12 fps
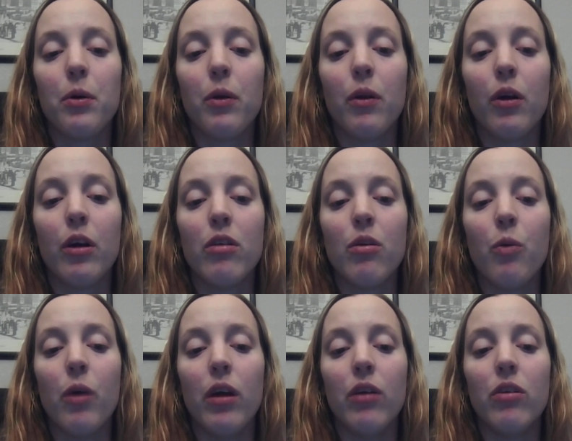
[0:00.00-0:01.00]
there is a
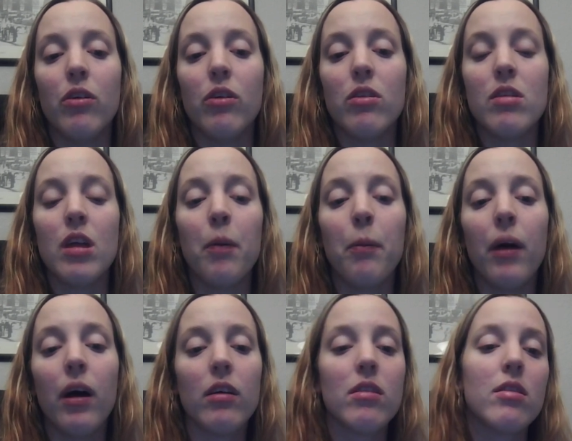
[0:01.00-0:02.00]
way to
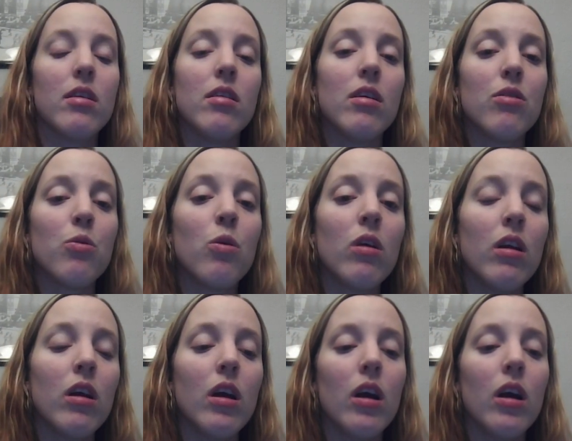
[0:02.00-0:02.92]
sandbox the test run.